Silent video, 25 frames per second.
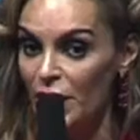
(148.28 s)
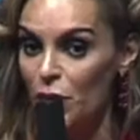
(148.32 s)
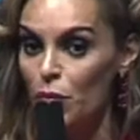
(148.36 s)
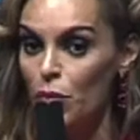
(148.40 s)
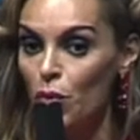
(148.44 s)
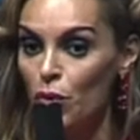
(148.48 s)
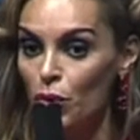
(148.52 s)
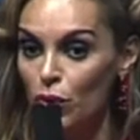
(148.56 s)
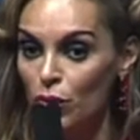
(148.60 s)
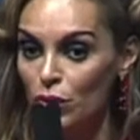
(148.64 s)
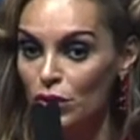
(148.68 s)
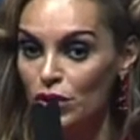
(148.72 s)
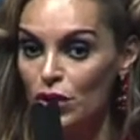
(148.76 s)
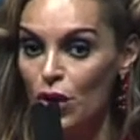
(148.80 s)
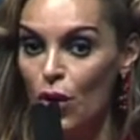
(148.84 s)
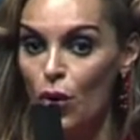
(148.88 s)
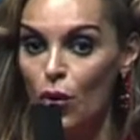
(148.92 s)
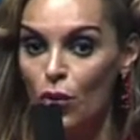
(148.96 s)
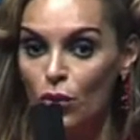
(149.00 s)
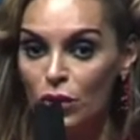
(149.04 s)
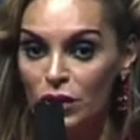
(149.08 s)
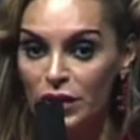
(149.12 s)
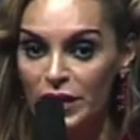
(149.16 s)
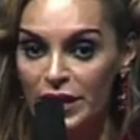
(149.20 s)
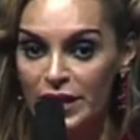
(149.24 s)
the world's
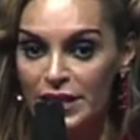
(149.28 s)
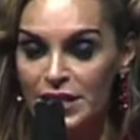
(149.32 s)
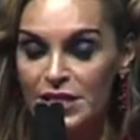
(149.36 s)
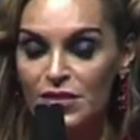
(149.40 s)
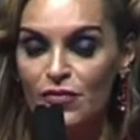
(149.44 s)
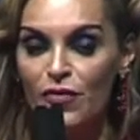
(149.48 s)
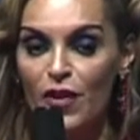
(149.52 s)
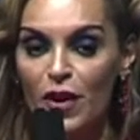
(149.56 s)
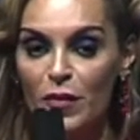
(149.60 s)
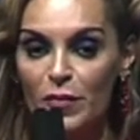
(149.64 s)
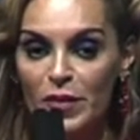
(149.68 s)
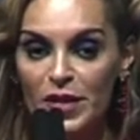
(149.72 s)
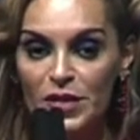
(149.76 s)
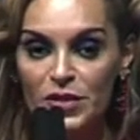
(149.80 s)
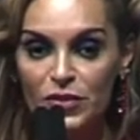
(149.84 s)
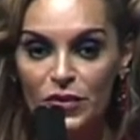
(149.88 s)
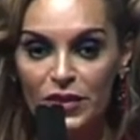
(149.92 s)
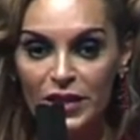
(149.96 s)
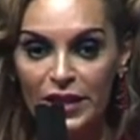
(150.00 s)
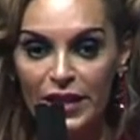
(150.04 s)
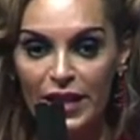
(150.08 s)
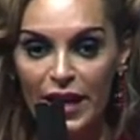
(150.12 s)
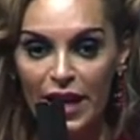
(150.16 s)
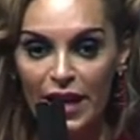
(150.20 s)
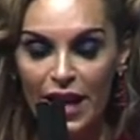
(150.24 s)
oldest
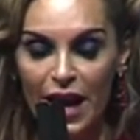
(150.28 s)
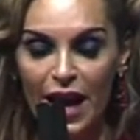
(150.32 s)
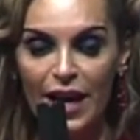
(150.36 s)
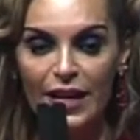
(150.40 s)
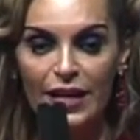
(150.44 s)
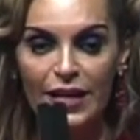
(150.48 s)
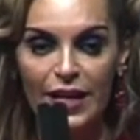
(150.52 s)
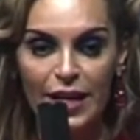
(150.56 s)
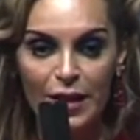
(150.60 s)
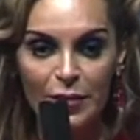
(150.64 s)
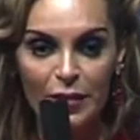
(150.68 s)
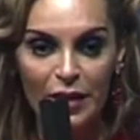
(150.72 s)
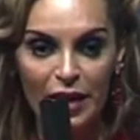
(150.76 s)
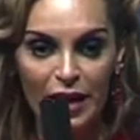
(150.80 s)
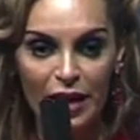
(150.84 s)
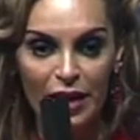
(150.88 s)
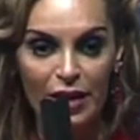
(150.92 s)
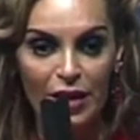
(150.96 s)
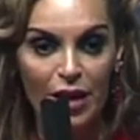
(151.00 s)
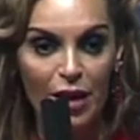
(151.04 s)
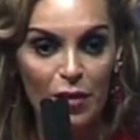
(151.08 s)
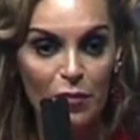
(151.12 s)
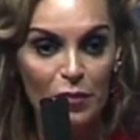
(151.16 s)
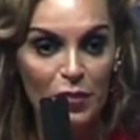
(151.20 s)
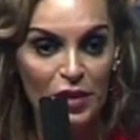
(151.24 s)
pharmaceutical and chemical
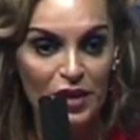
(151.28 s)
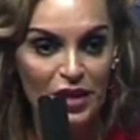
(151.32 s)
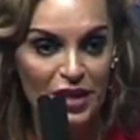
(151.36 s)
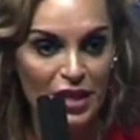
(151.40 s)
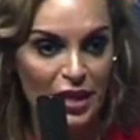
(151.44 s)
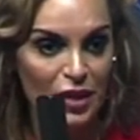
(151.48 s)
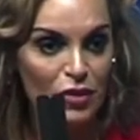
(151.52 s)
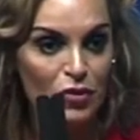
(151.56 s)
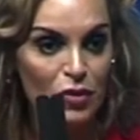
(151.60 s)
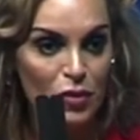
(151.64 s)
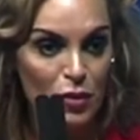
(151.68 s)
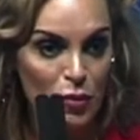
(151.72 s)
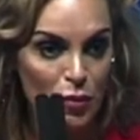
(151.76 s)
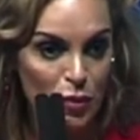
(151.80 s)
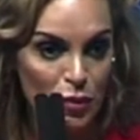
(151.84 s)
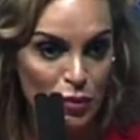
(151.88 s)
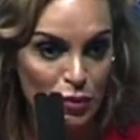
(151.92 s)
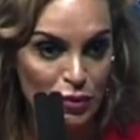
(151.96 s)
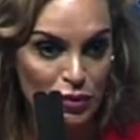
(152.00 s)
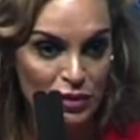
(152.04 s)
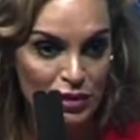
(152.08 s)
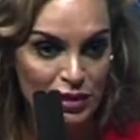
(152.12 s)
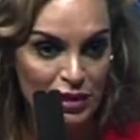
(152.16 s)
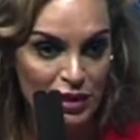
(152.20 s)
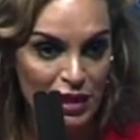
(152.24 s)
company in the
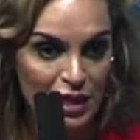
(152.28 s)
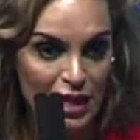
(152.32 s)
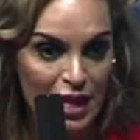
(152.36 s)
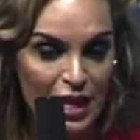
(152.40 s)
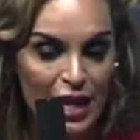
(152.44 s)
world,